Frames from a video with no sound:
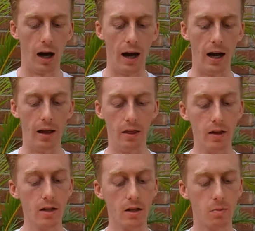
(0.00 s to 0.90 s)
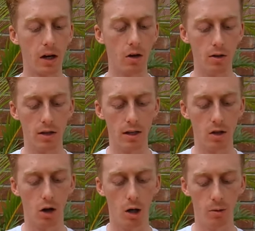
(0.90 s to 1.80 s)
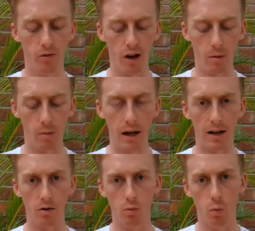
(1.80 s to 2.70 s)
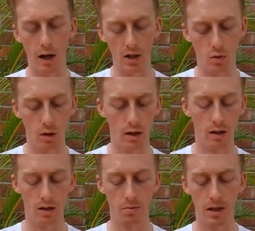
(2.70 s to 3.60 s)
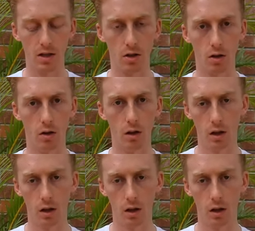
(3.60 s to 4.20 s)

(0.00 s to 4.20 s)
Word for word: Uh, this is because there's a carbon fiber plate wedged within its midsole.